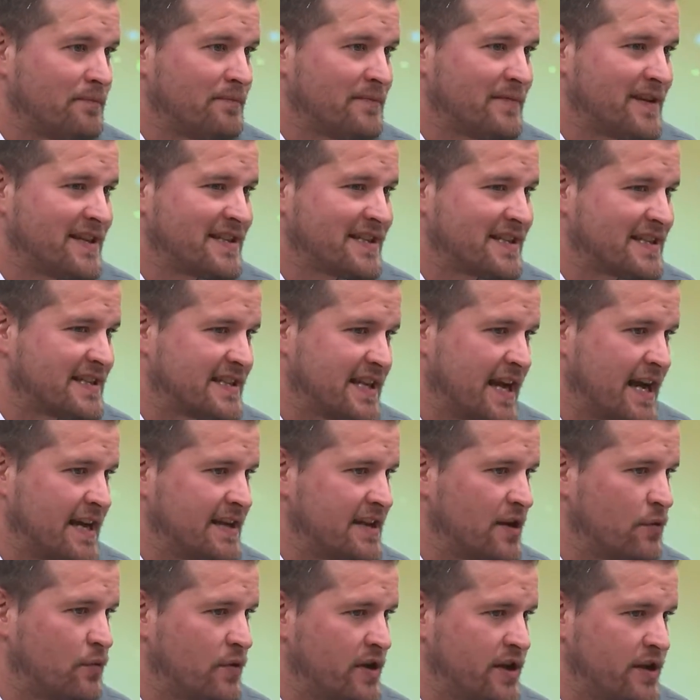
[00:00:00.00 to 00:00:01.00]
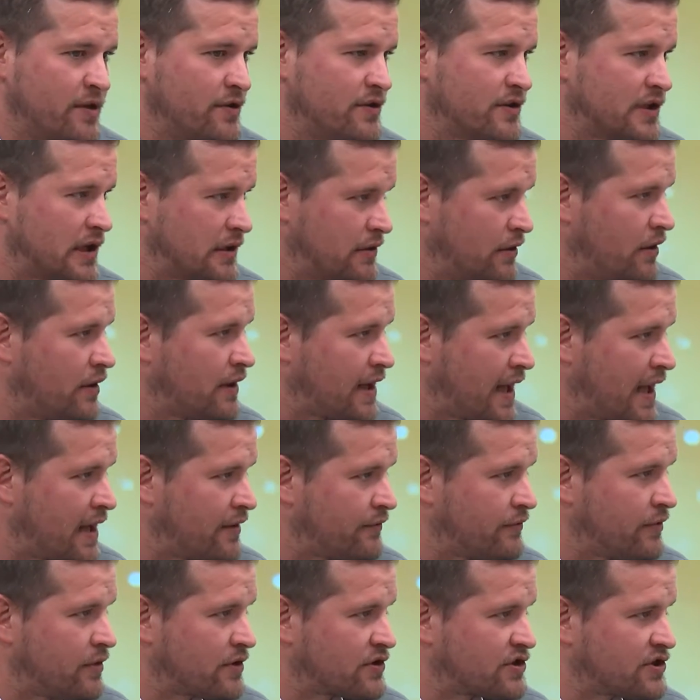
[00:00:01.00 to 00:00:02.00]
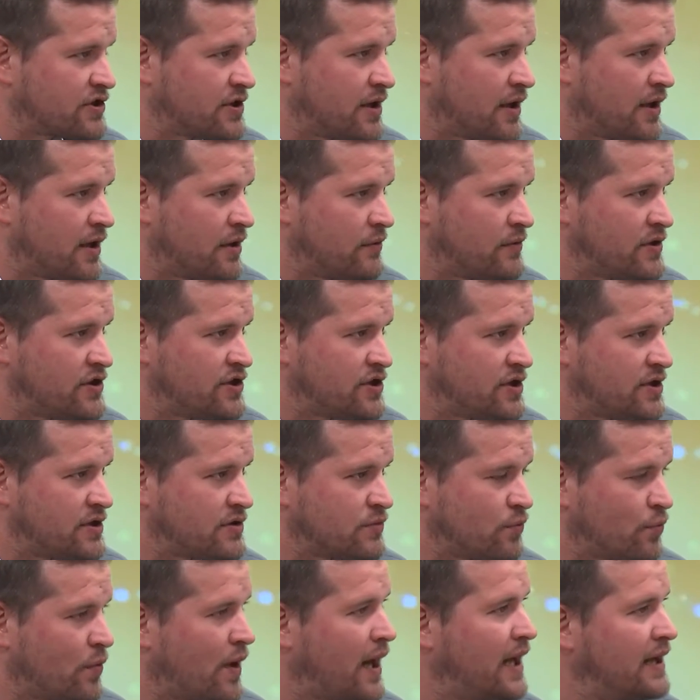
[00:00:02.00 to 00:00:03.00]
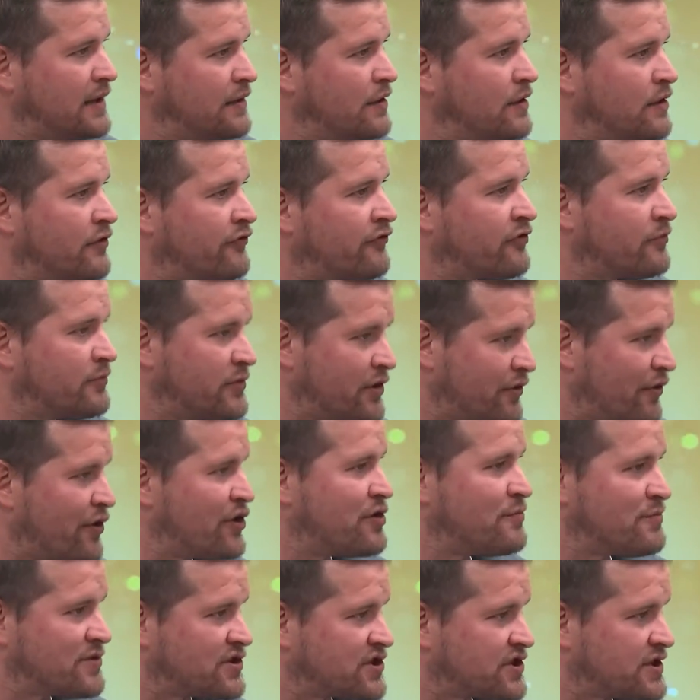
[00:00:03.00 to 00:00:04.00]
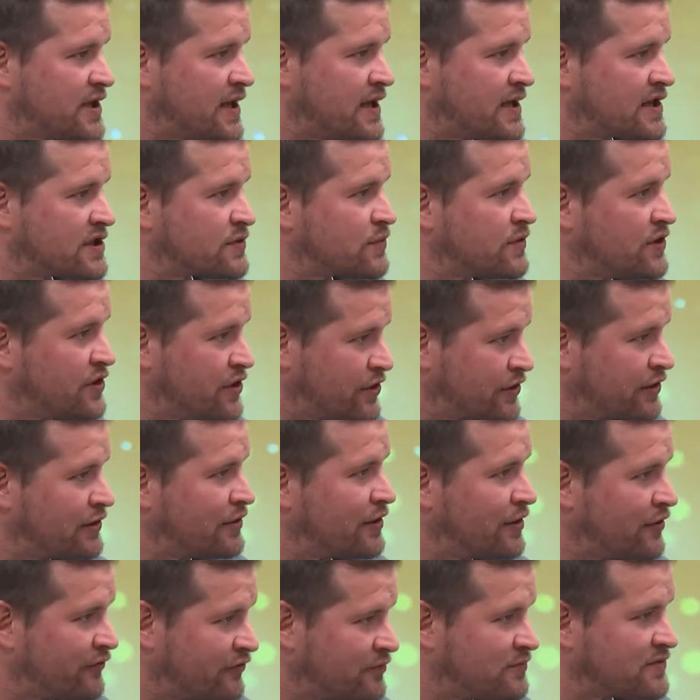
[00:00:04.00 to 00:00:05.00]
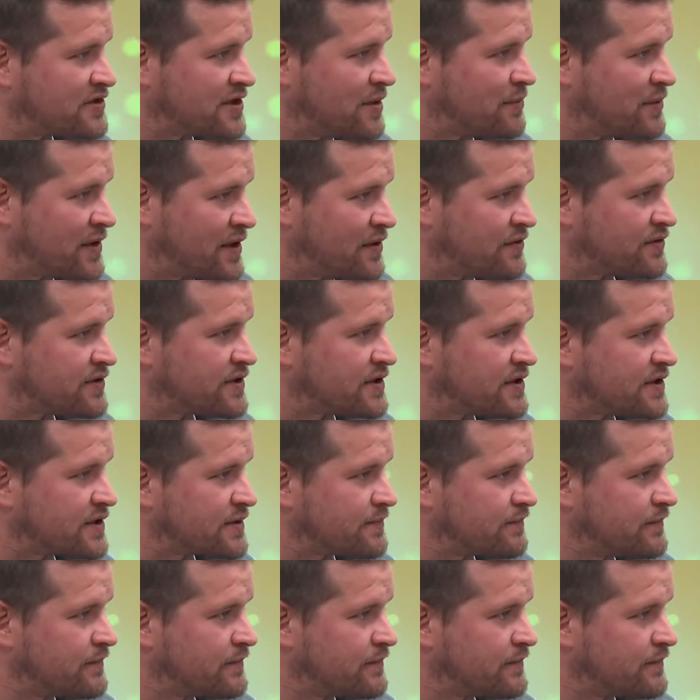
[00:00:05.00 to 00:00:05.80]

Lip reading: There's a saying that we use a lot at Rockstar, which is, why learn from your own mistakes when you can learn from someone else's?